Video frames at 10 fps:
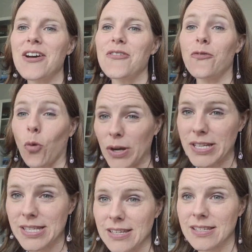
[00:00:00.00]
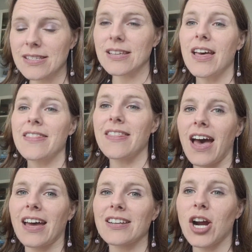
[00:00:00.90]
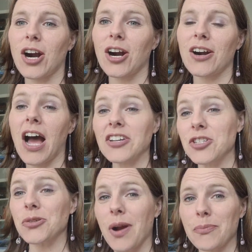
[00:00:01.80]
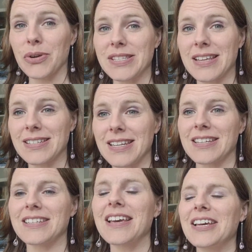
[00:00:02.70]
voices that are underrepresented.